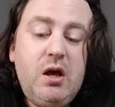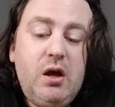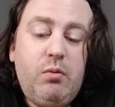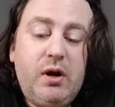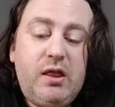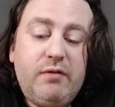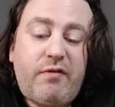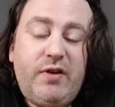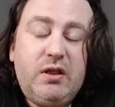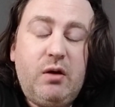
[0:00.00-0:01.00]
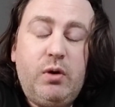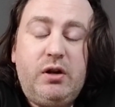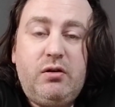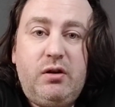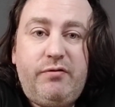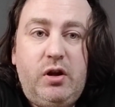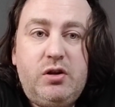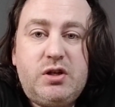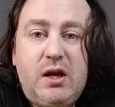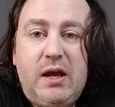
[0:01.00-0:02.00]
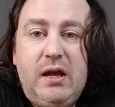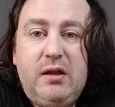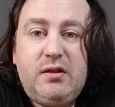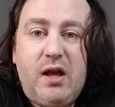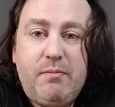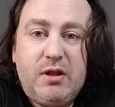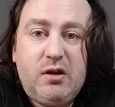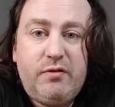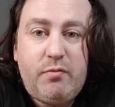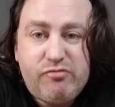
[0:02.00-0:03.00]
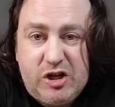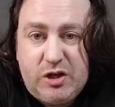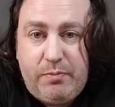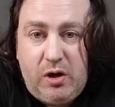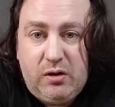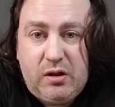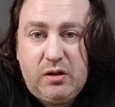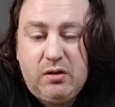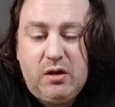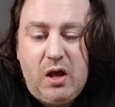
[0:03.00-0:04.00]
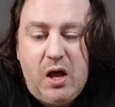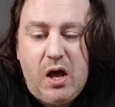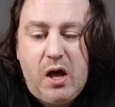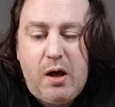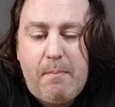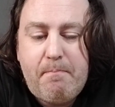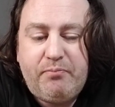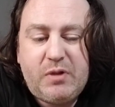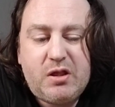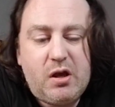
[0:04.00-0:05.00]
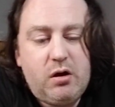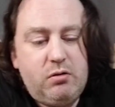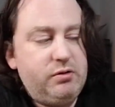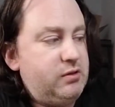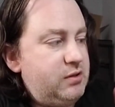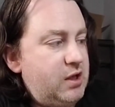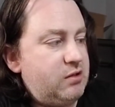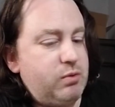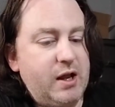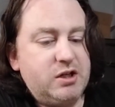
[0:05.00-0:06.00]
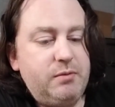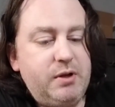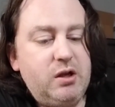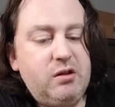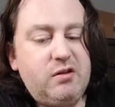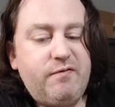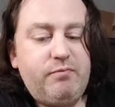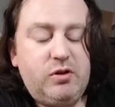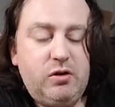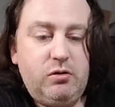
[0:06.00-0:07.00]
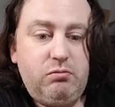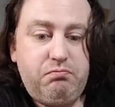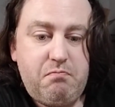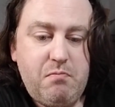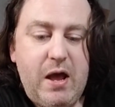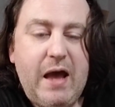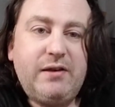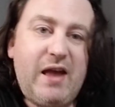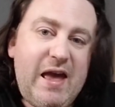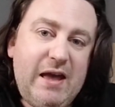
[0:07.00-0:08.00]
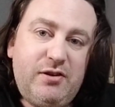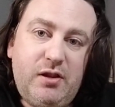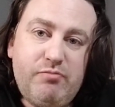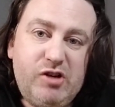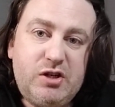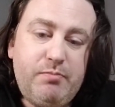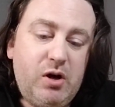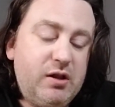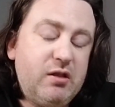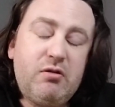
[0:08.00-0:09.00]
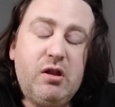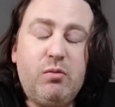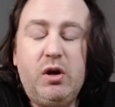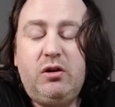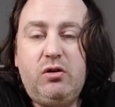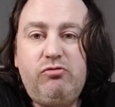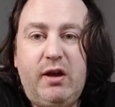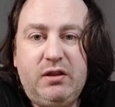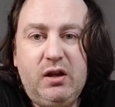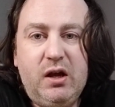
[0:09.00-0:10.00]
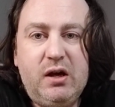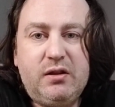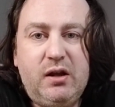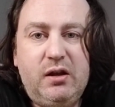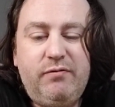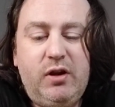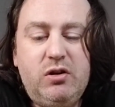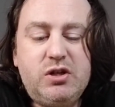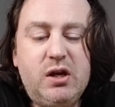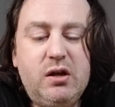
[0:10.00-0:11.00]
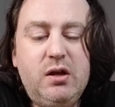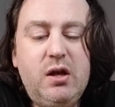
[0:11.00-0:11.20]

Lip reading: One of the other things I want to do in the future is get myself a pressure pot. So this will actually be used to add air to the pressure pot. This is because I want to do resin casting in the future.